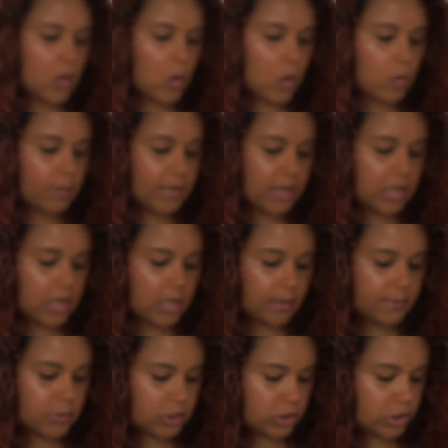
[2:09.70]
Open it
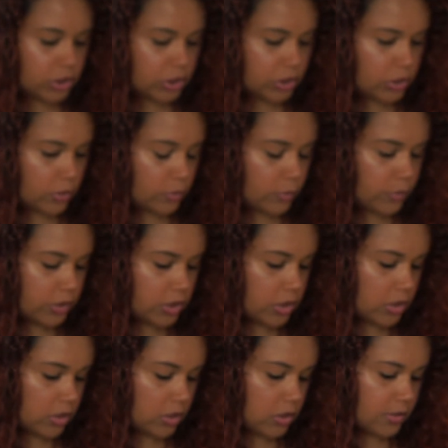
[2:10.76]
up to show
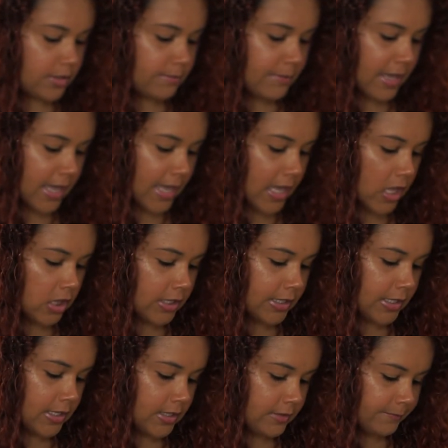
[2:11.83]
y'all the
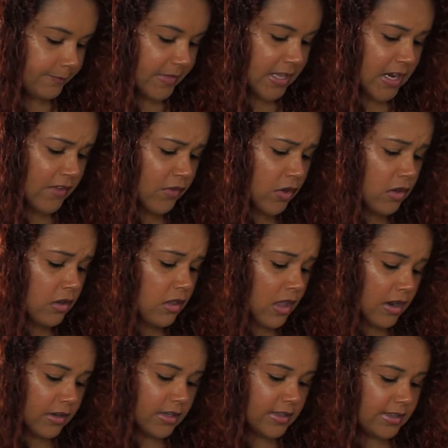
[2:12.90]
palette. And I've heard a
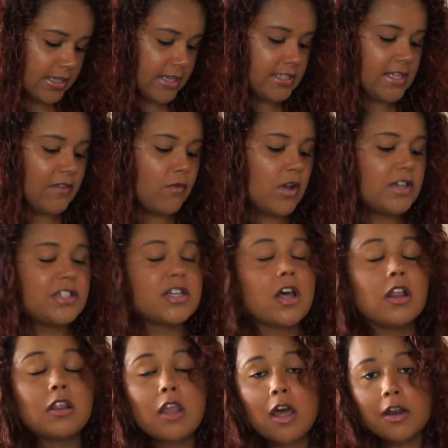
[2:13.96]
lot of good things. I've watched
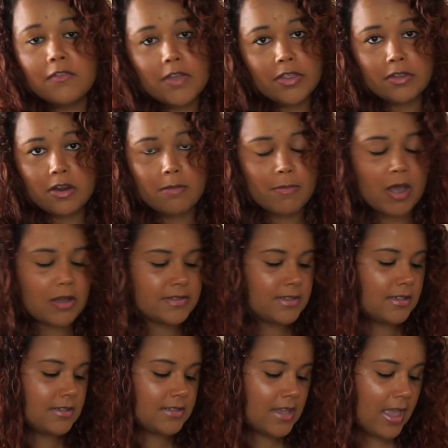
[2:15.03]
a lot of other
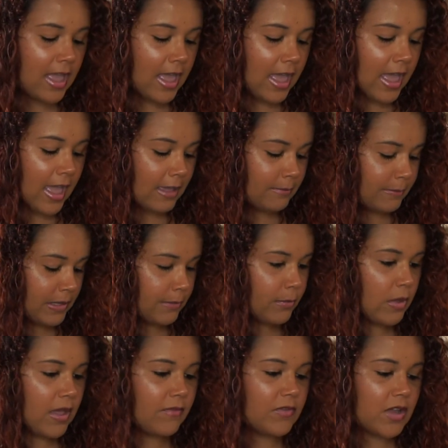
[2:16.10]
unboxings, and
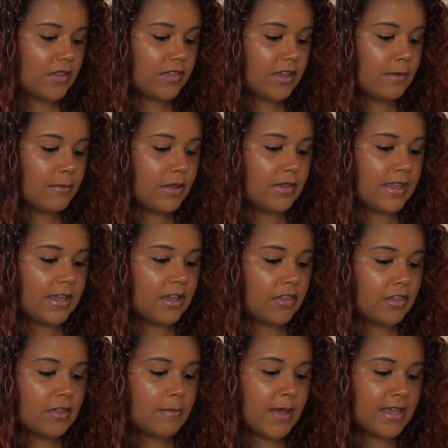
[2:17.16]
people have nothing but like
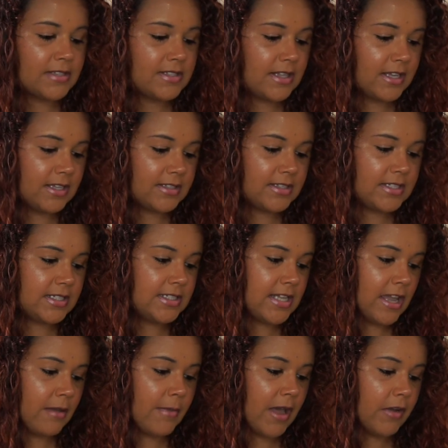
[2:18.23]
the best things to
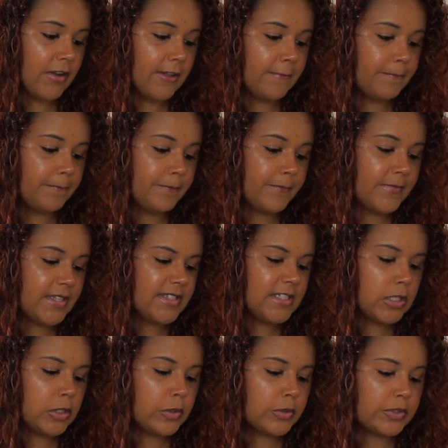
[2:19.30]
say about it. It's
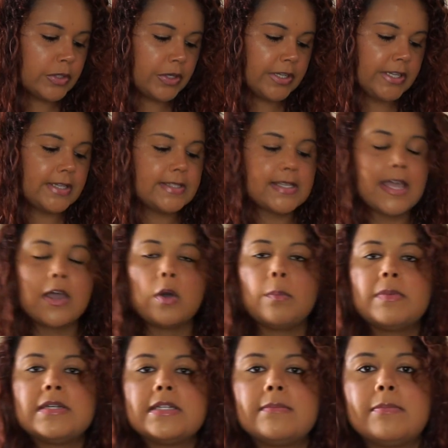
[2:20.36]
a little dirty because I
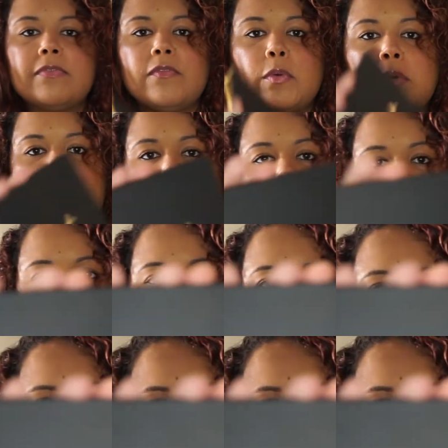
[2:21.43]
opened it before to look at it.